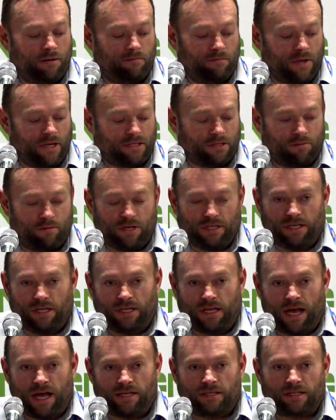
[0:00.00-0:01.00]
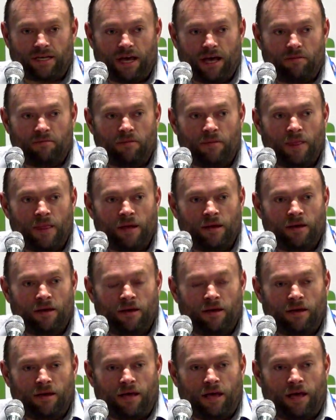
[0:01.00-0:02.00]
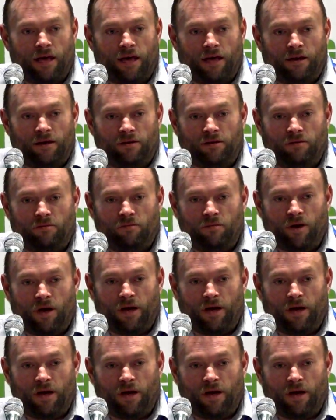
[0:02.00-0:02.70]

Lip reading: It's a busy landscape, and